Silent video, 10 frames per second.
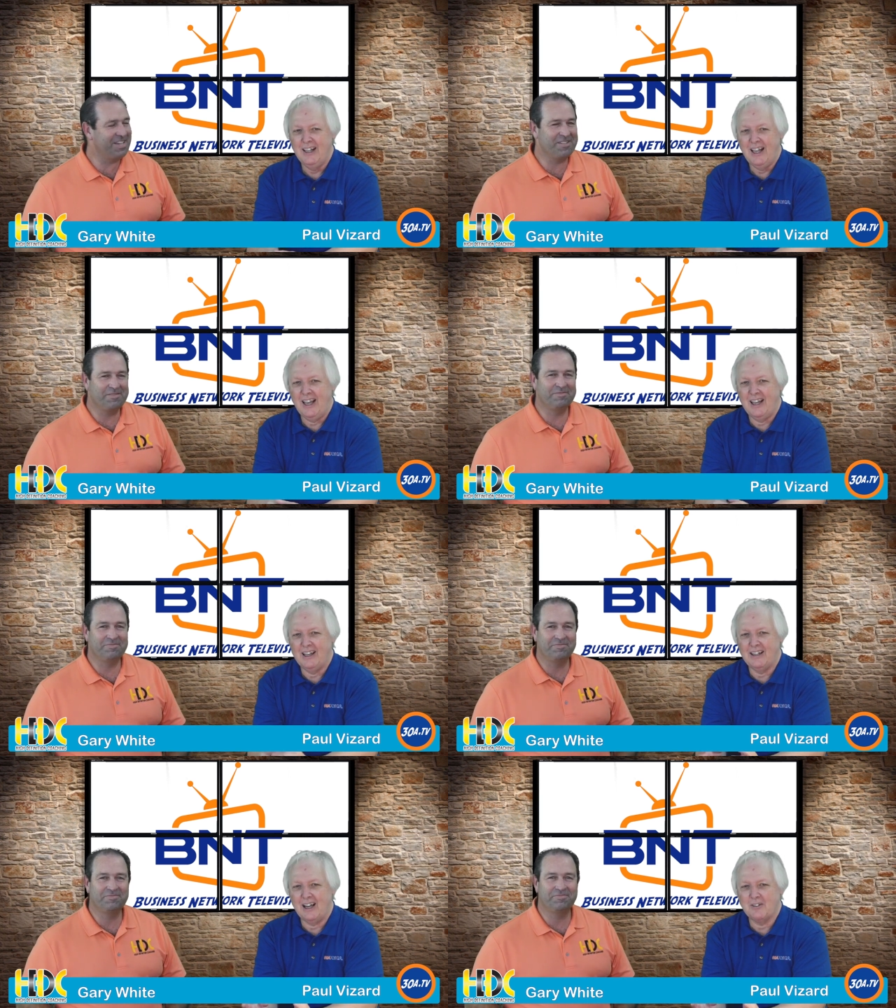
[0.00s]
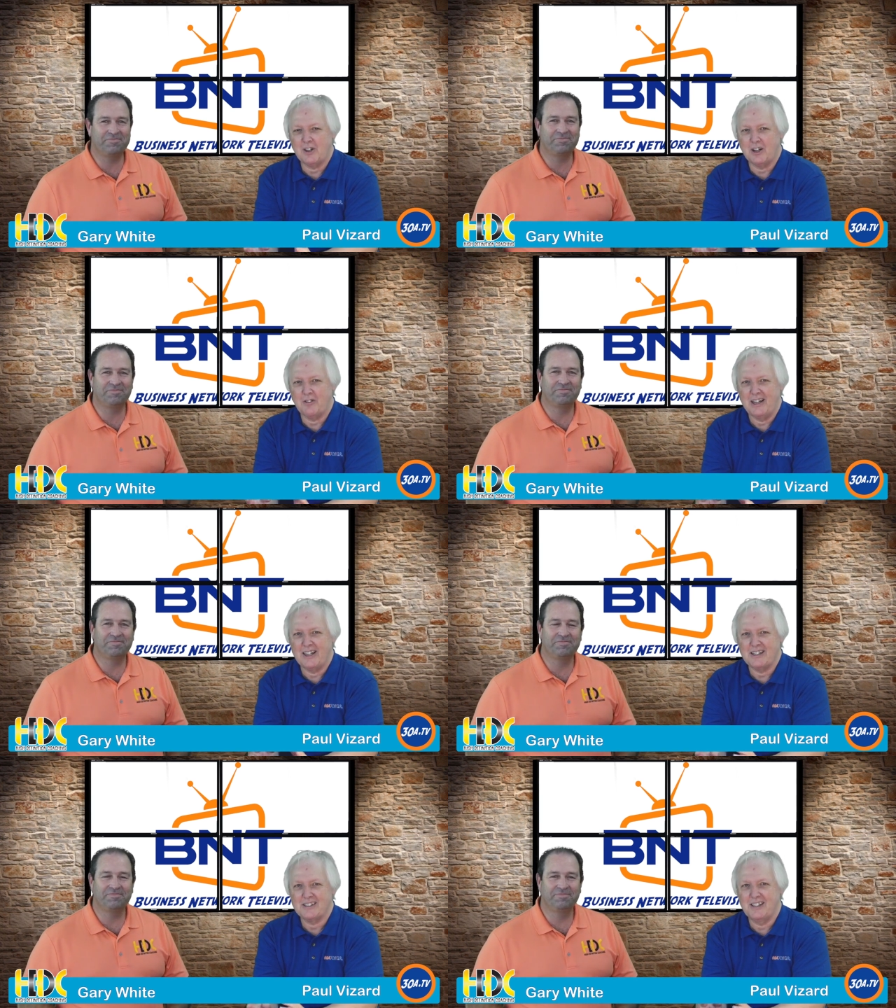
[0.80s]
Speaker 1: And I've got a great
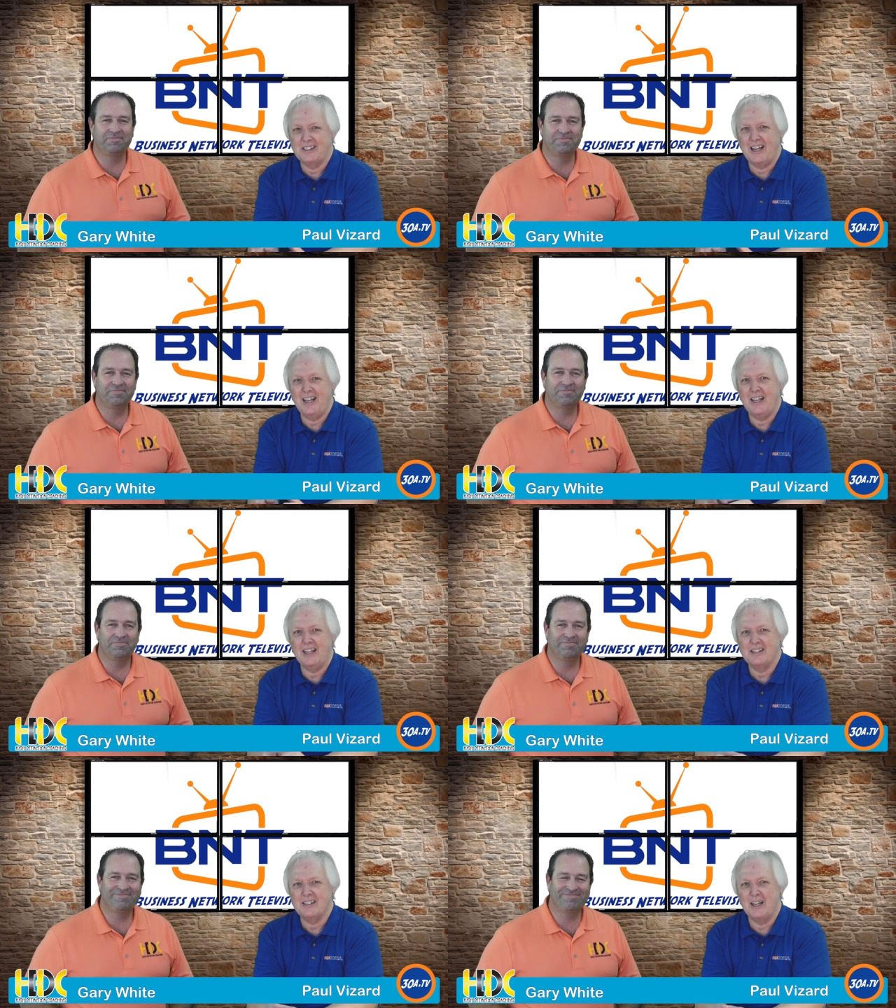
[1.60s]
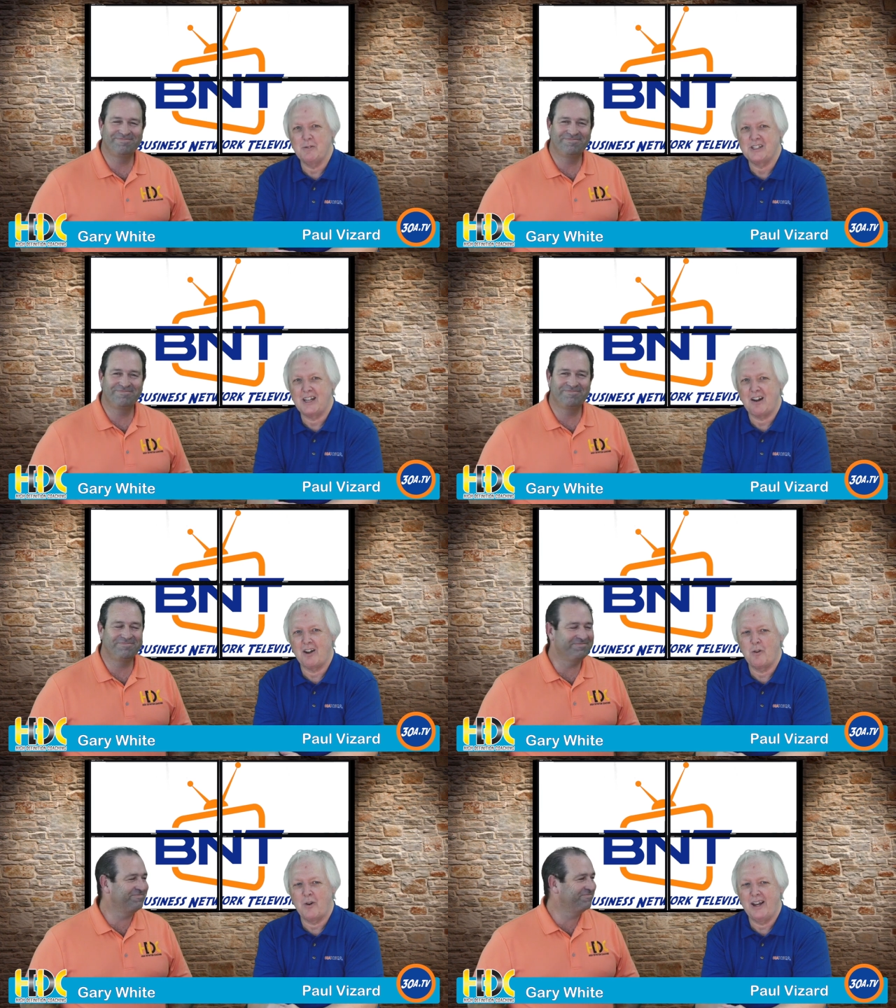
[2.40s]
guest today. His name is Gary
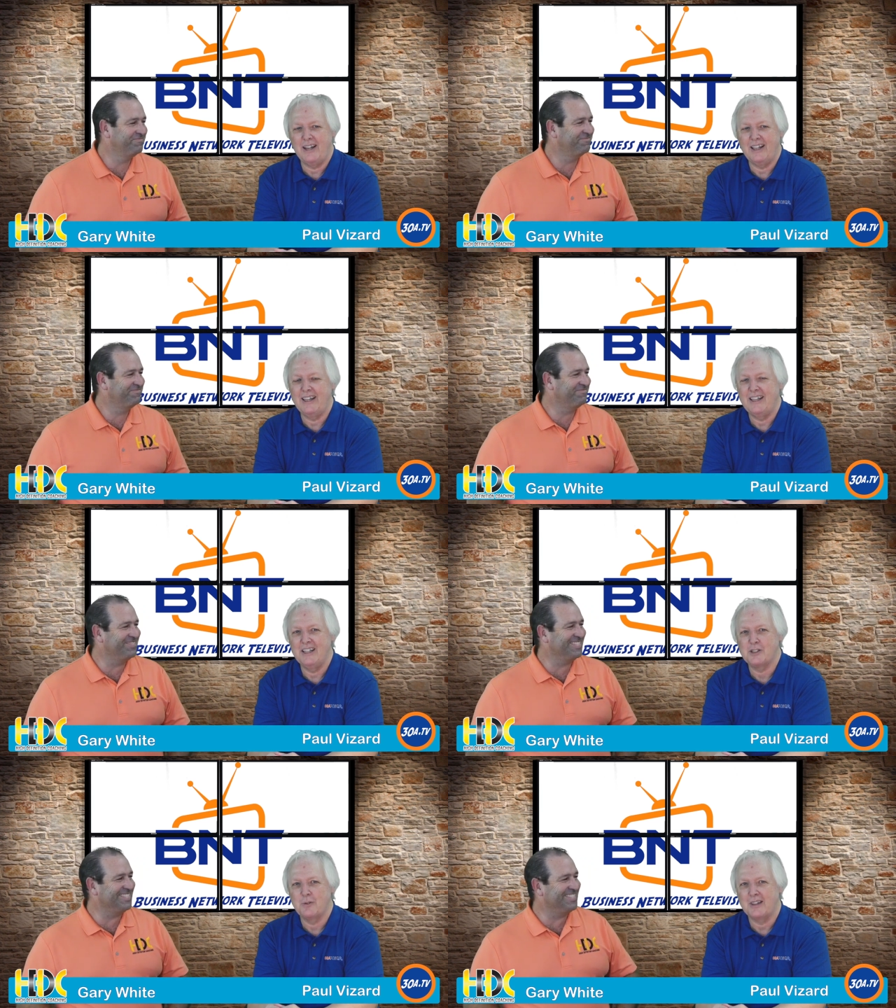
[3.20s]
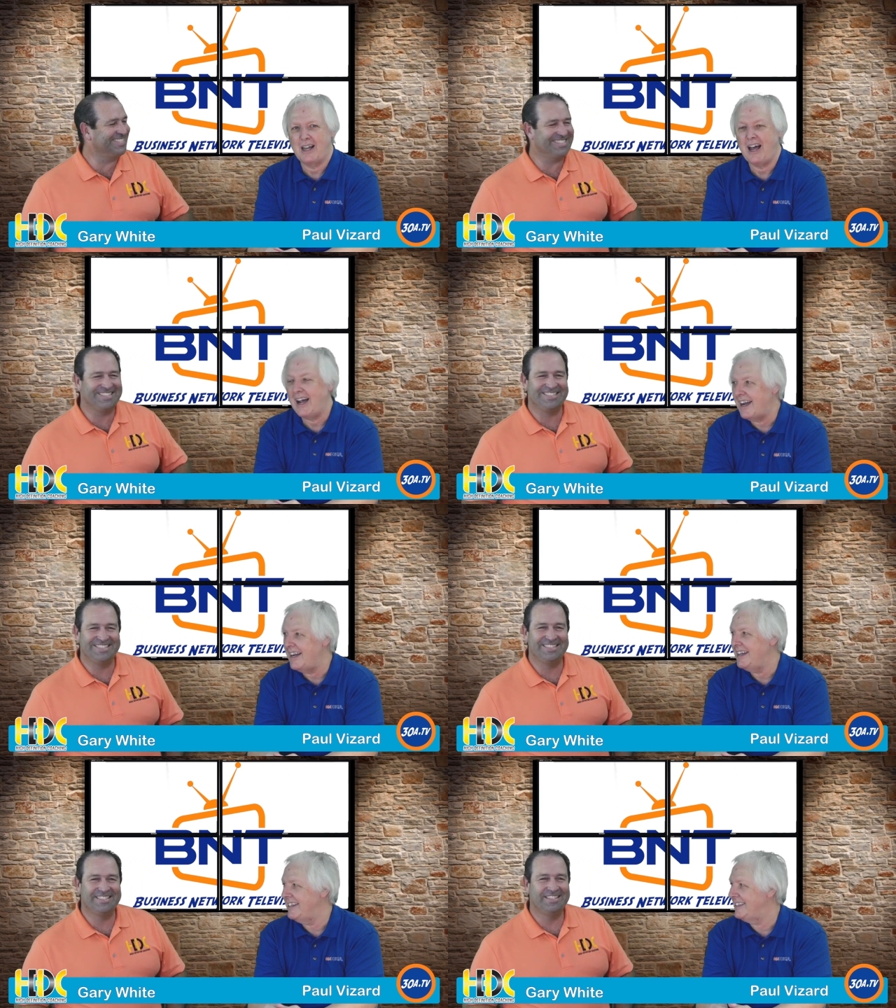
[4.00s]
White, and he is with
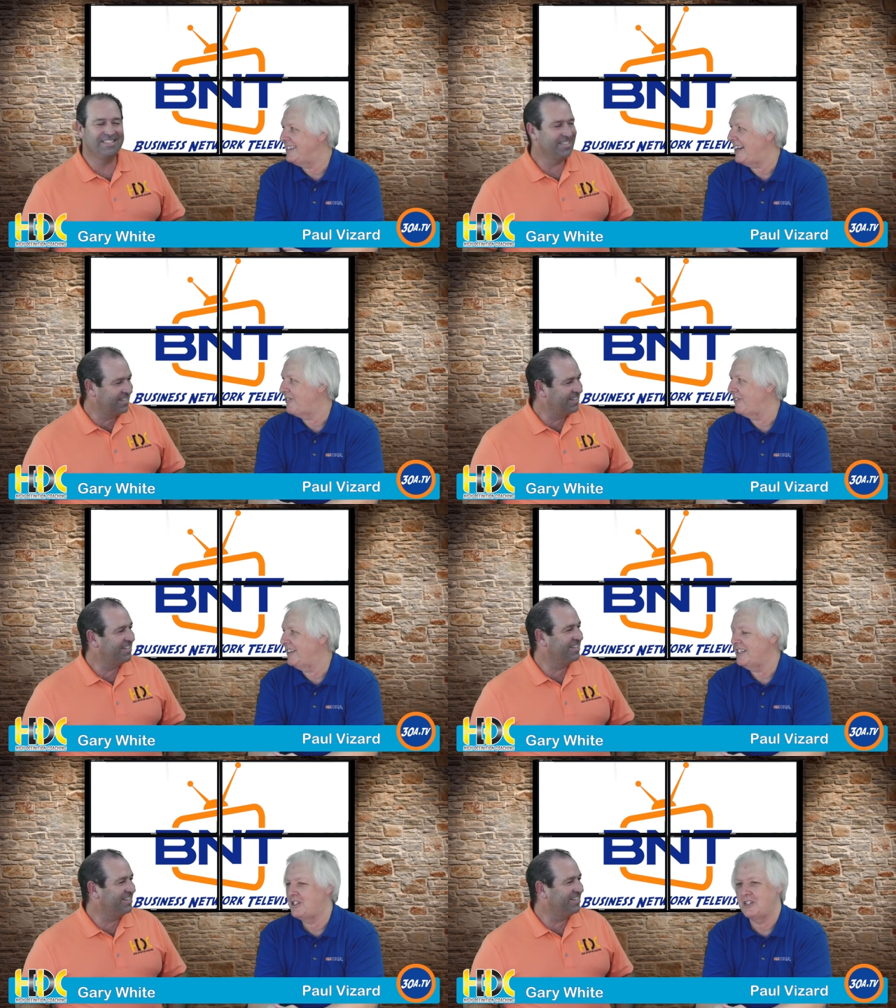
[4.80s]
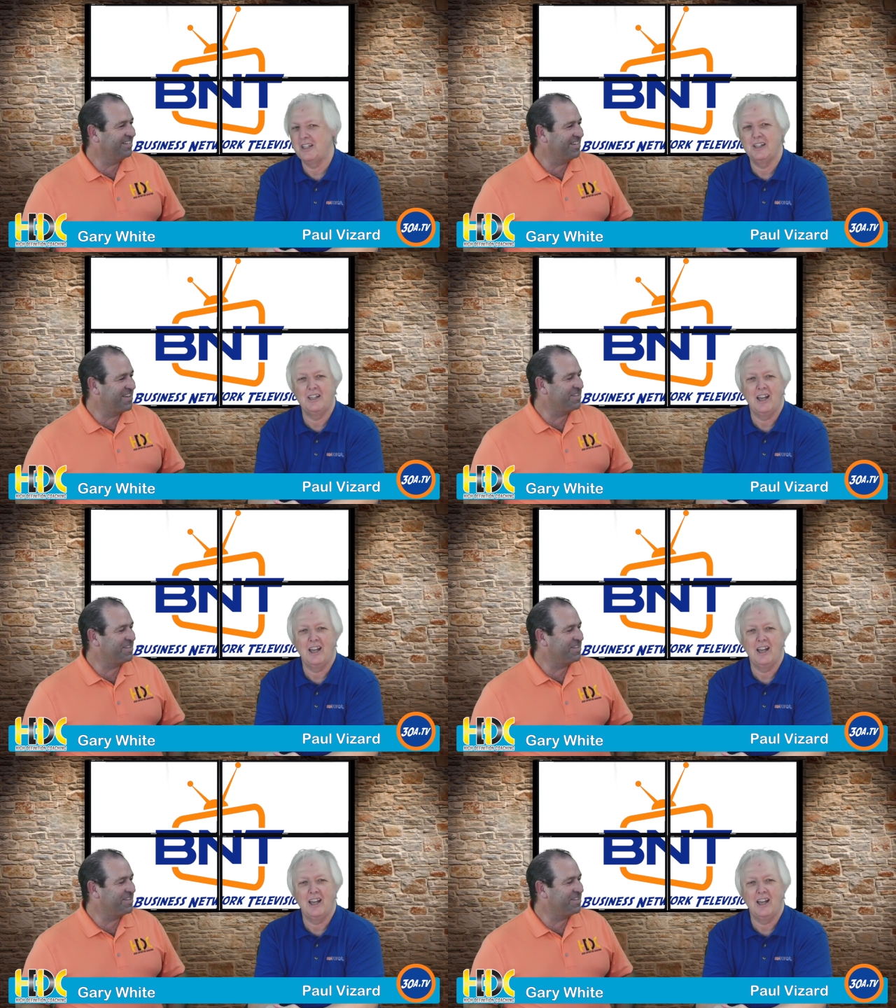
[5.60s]
High Definition yeah.